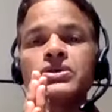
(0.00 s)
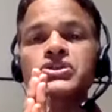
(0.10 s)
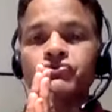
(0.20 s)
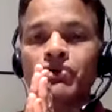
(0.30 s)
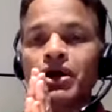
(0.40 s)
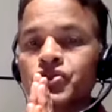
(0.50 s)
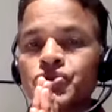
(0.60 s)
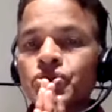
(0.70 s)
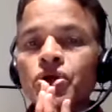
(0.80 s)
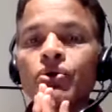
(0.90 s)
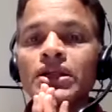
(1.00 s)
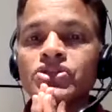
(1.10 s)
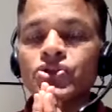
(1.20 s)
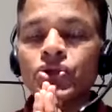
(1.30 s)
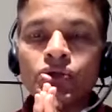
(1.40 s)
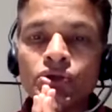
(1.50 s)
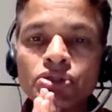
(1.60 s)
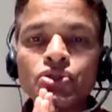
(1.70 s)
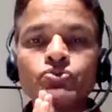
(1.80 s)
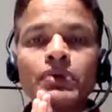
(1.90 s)
structured or engineered
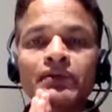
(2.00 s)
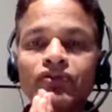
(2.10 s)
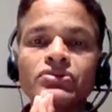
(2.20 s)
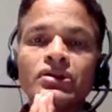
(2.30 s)
to benefit